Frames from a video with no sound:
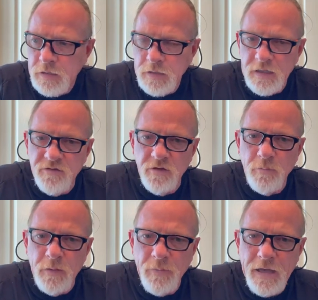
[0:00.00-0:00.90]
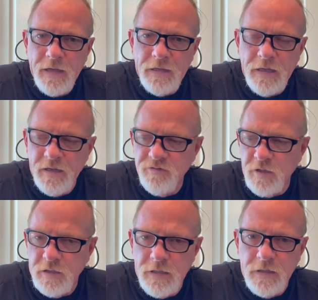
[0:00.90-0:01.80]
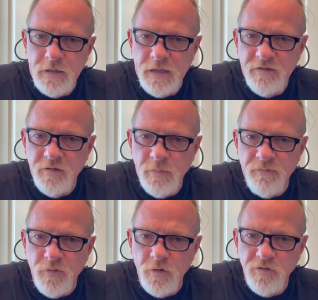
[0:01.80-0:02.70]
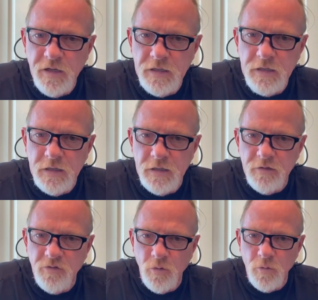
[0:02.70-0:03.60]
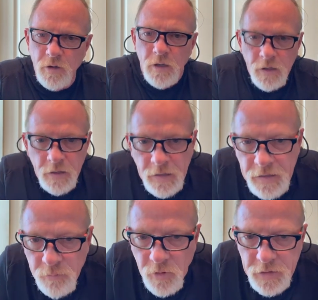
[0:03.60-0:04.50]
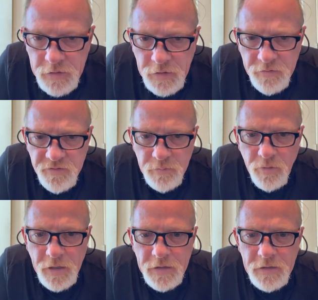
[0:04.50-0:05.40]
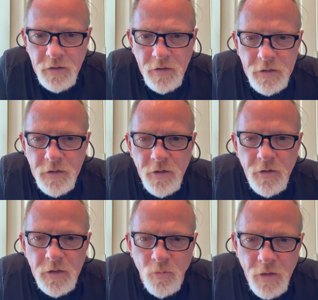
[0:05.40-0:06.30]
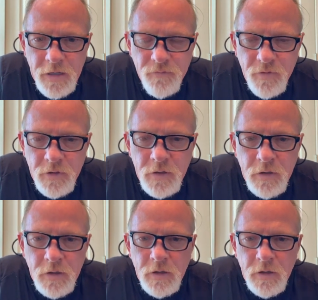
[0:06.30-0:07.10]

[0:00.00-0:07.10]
it's in my pack in case I need it, and that's in my first aid kit. So, hey Brandon, I see Brandon on here, and Raven.